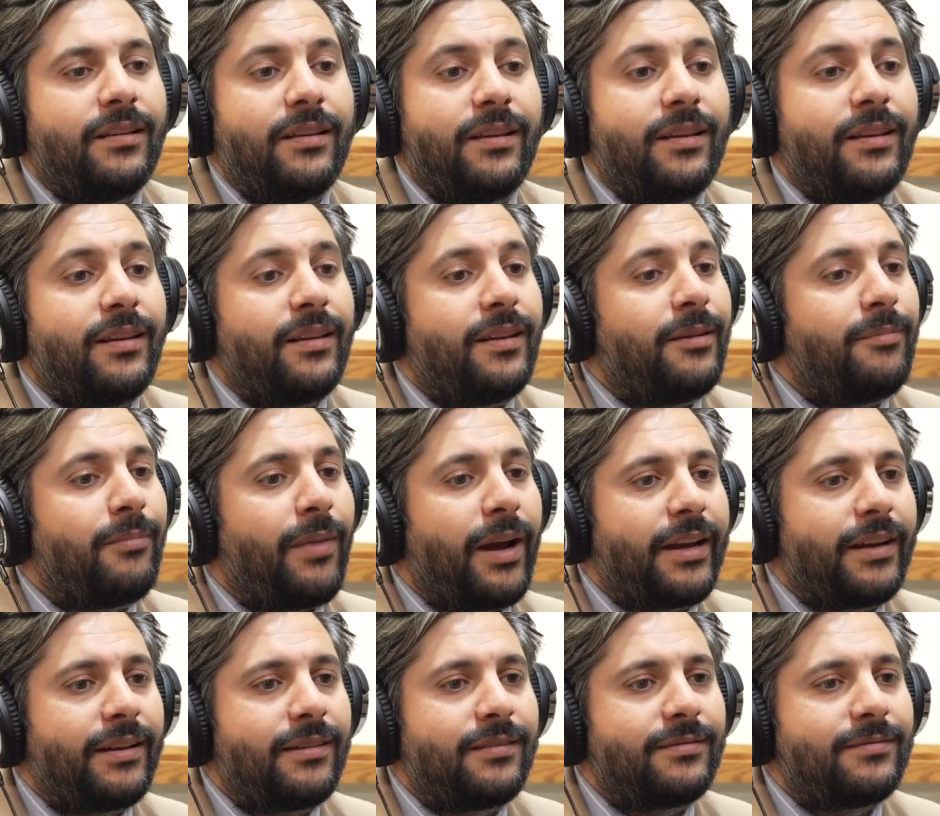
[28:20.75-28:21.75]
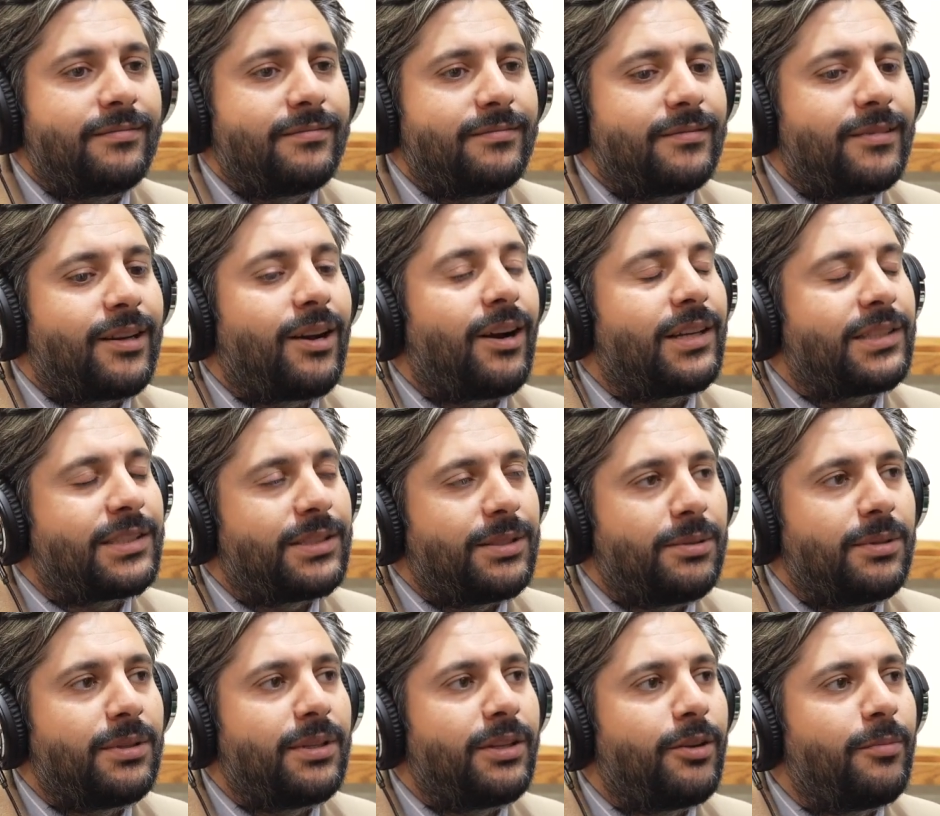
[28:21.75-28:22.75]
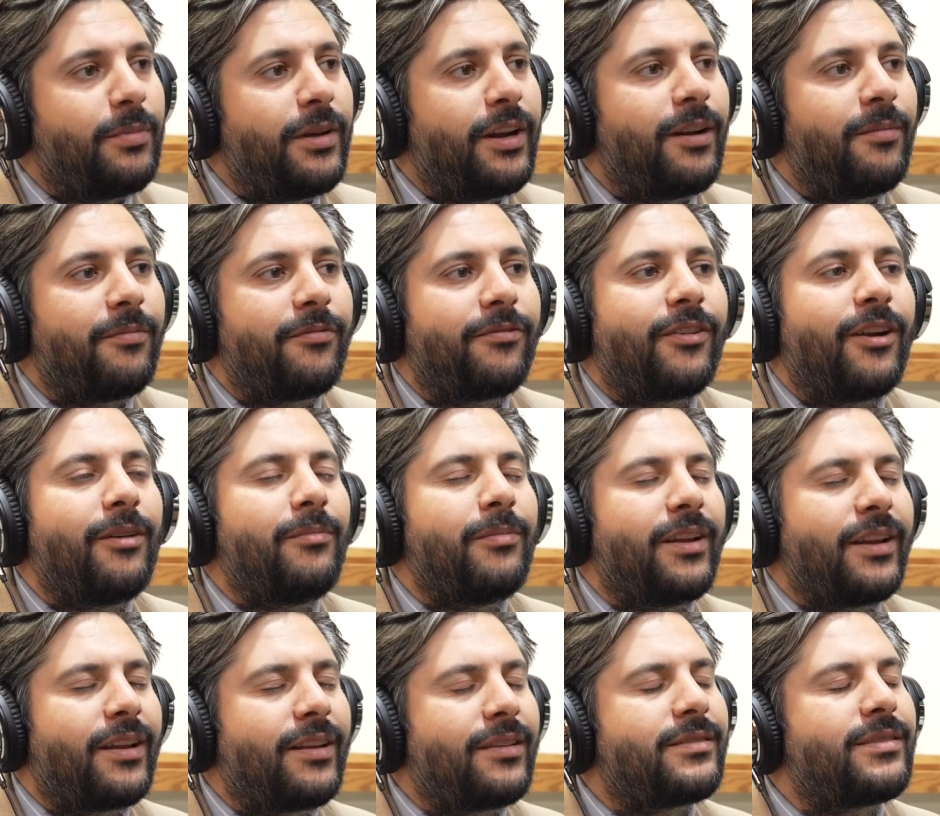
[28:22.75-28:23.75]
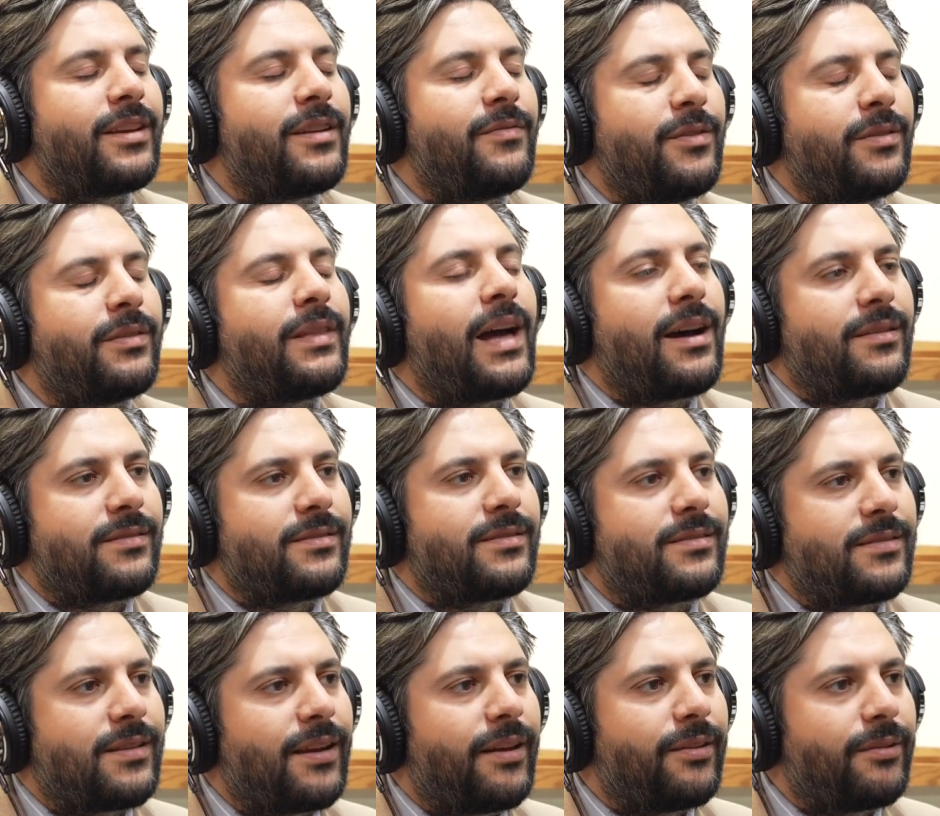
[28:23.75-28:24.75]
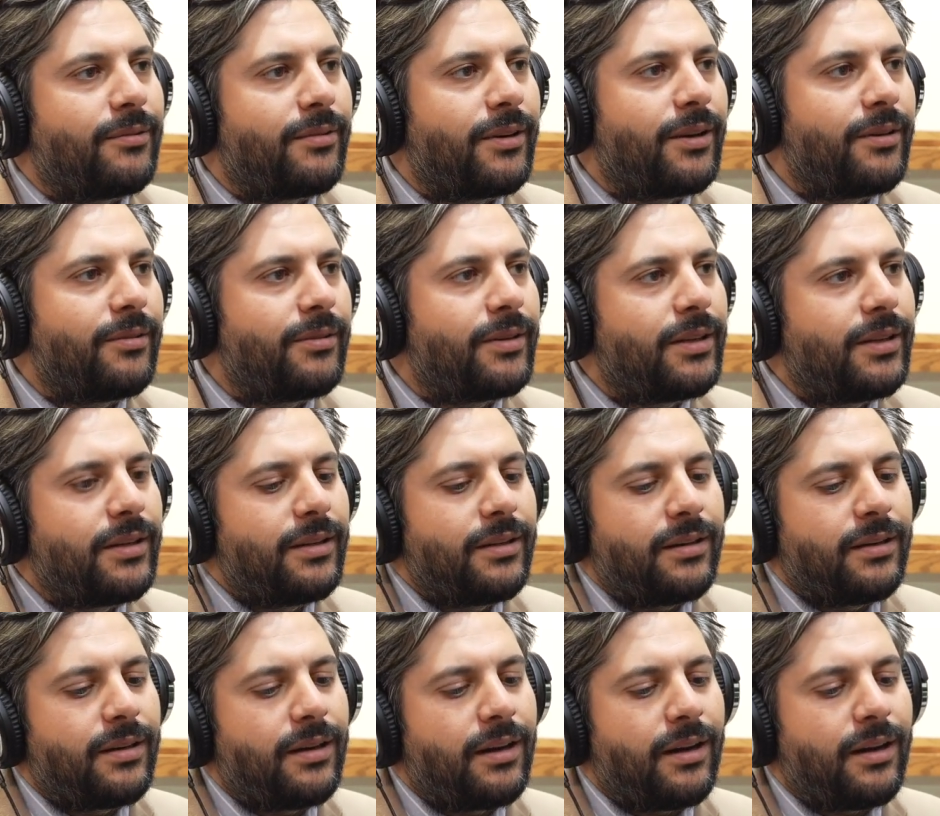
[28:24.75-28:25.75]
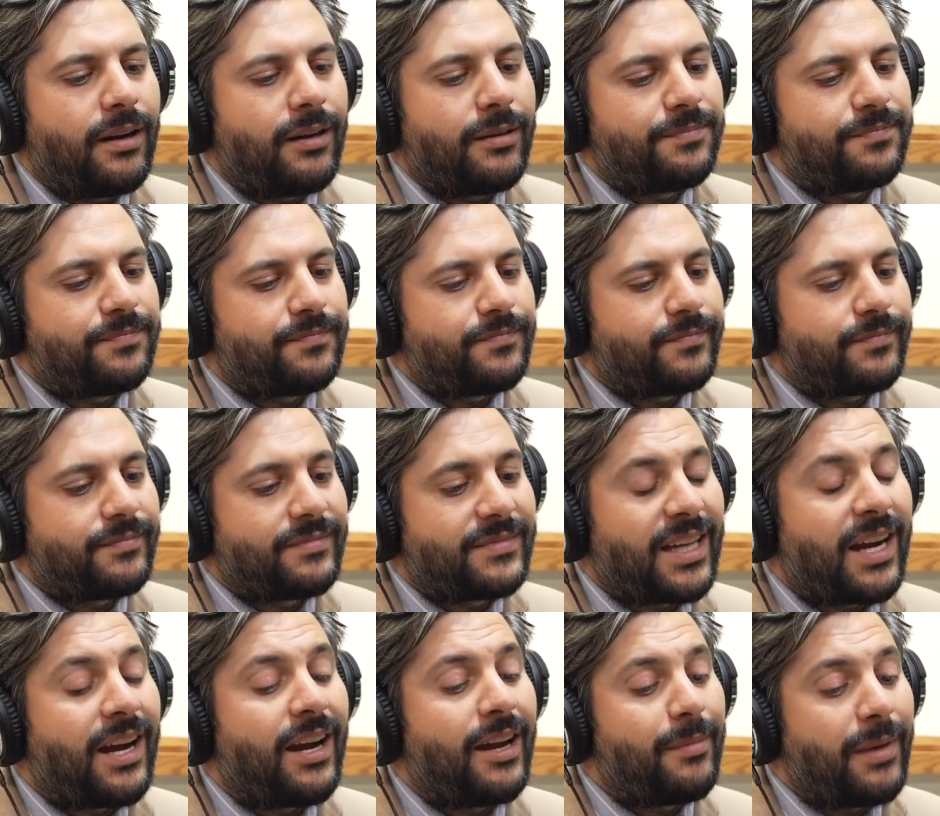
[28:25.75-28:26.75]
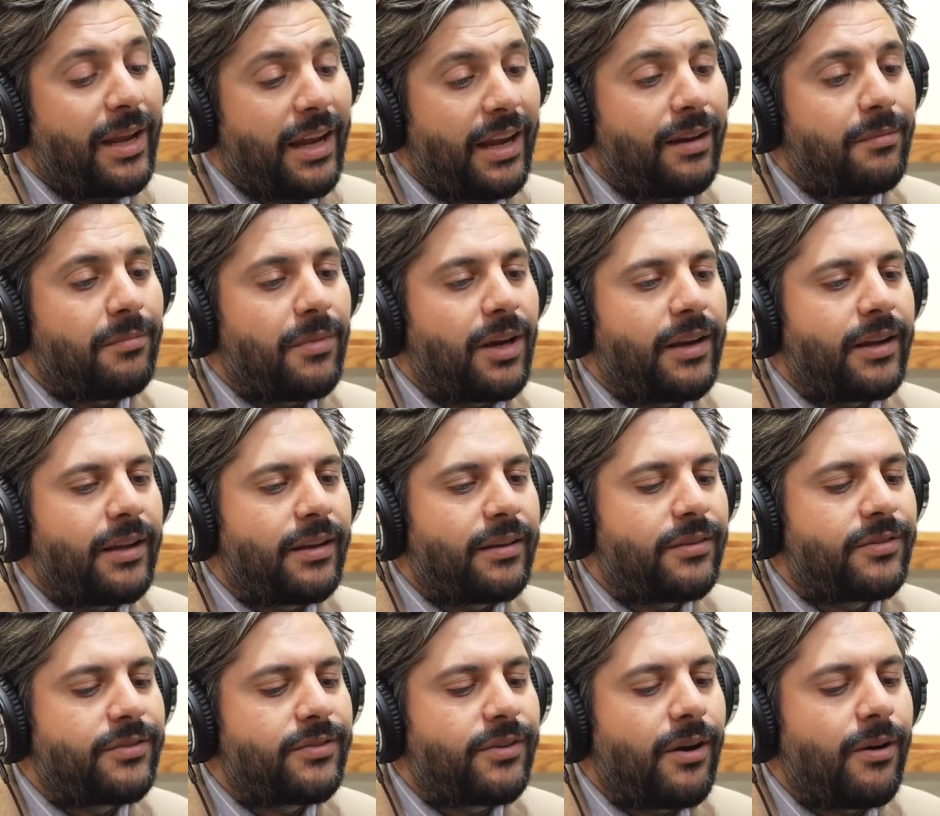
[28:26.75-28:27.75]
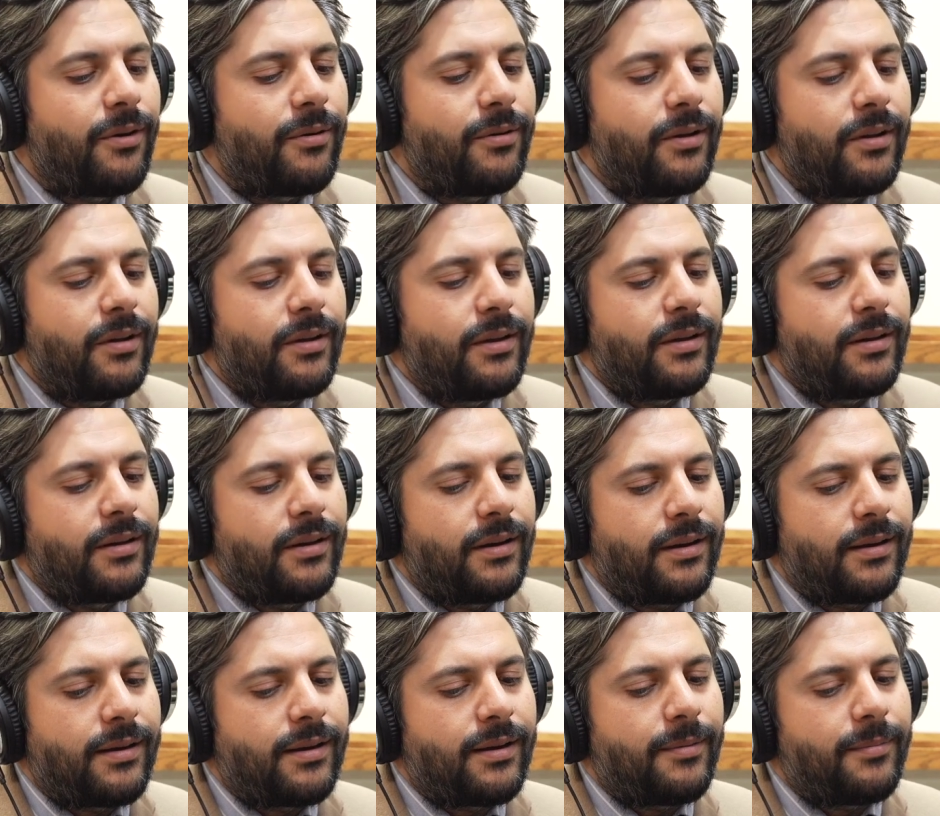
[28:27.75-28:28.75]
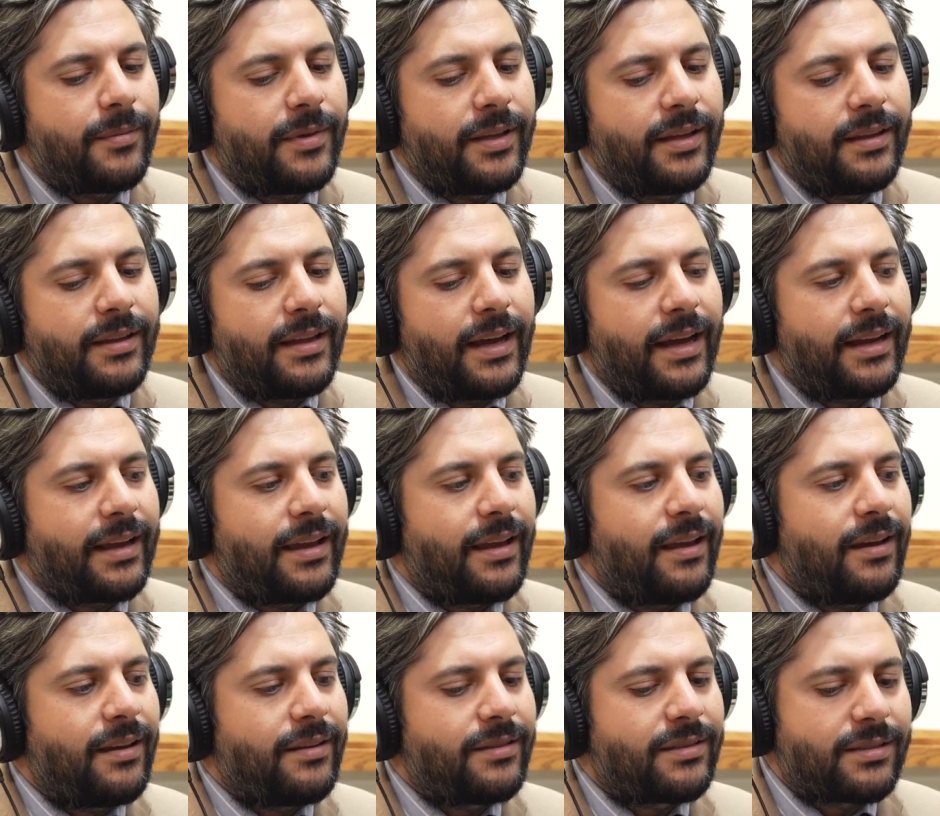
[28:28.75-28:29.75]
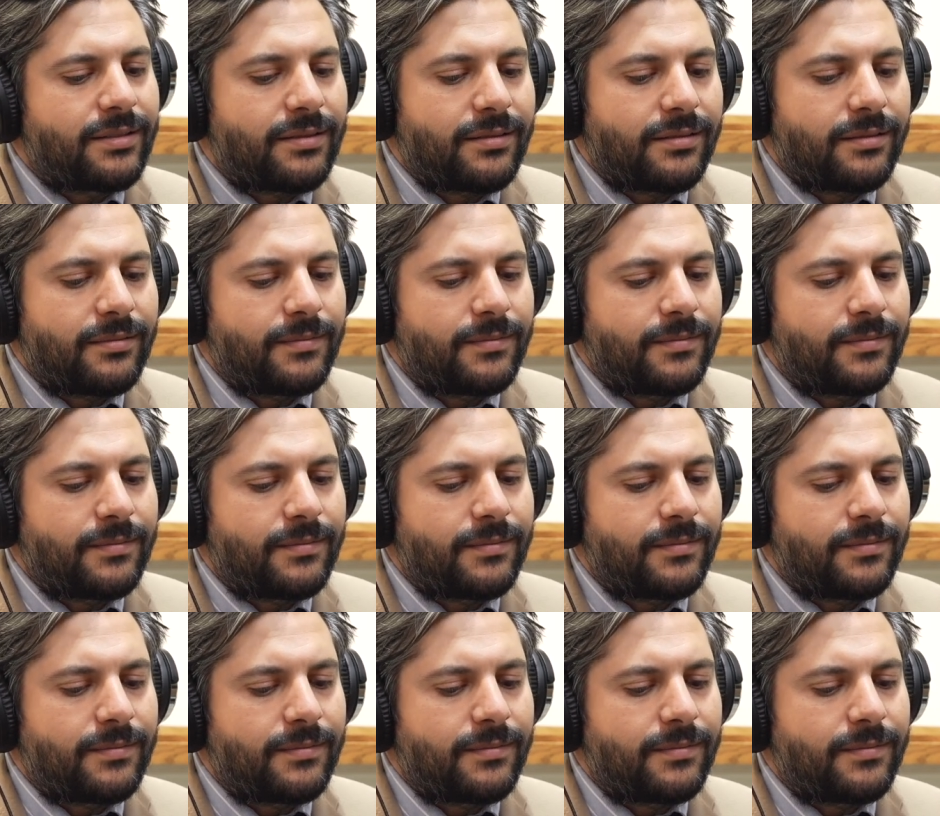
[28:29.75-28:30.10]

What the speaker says: it might cost you a little bit up front, but it can save you thousands down the road, time and money. So, in that case,